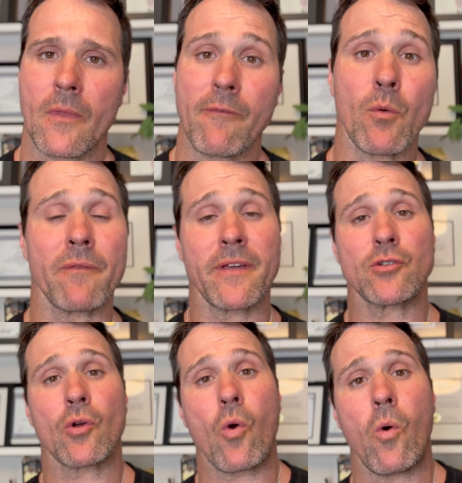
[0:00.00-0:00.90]
If you want to fix
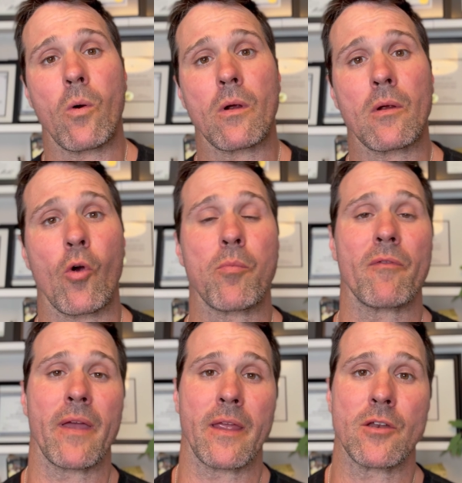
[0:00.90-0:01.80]
your core or
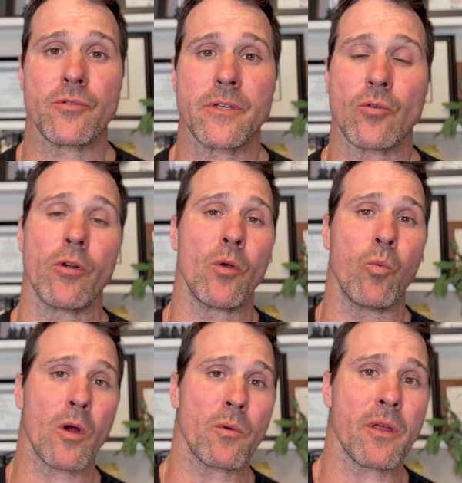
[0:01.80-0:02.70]
prevent injuries, or you
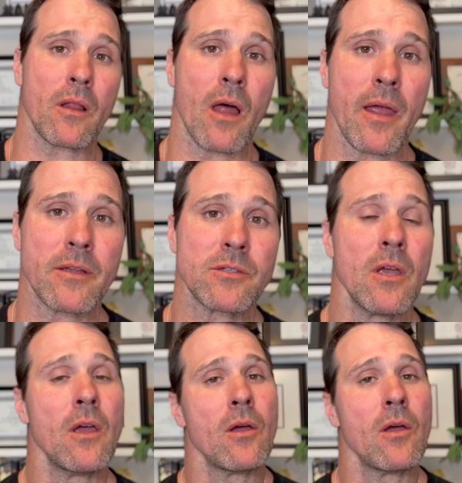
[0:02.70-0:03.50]
work with clients